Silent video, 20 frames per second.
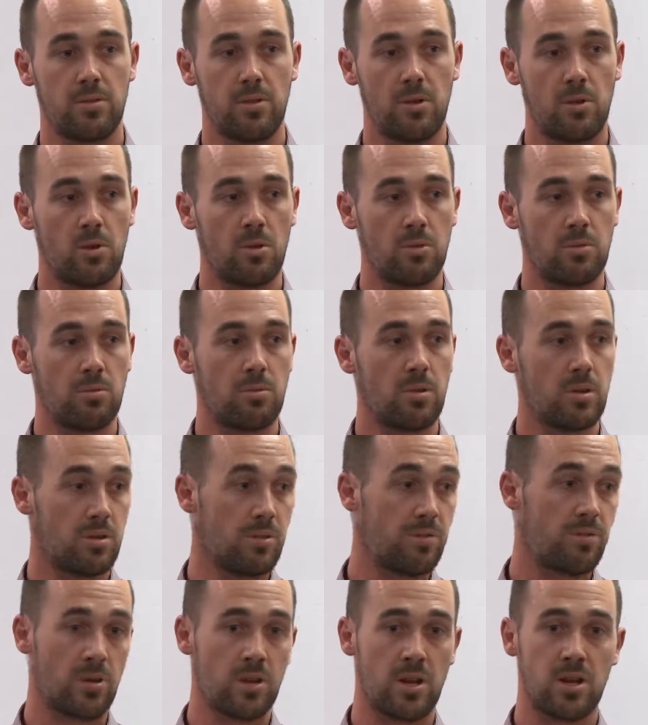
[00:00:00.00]
on
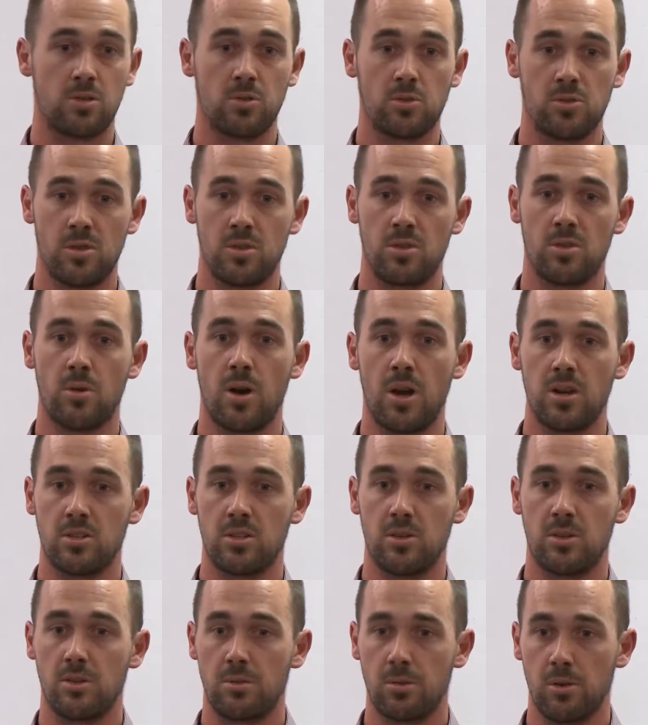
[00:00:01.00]
your financial
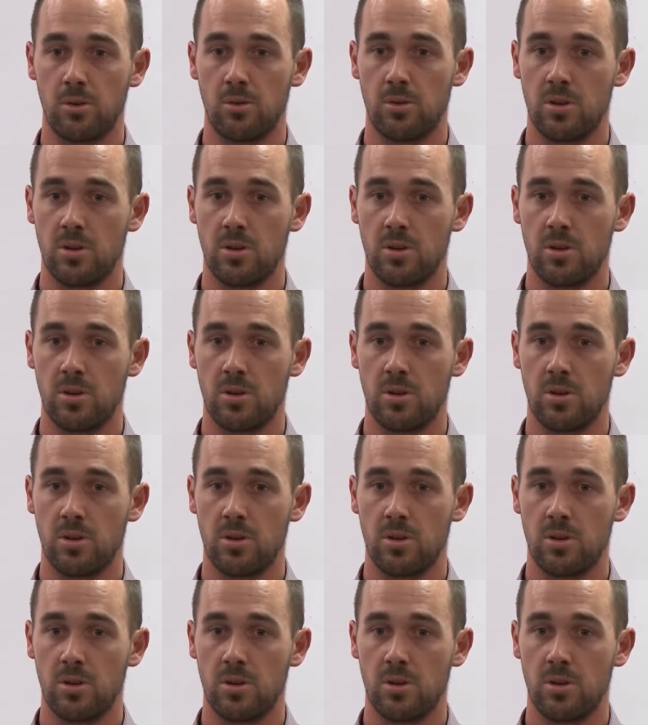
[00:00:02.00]
situation through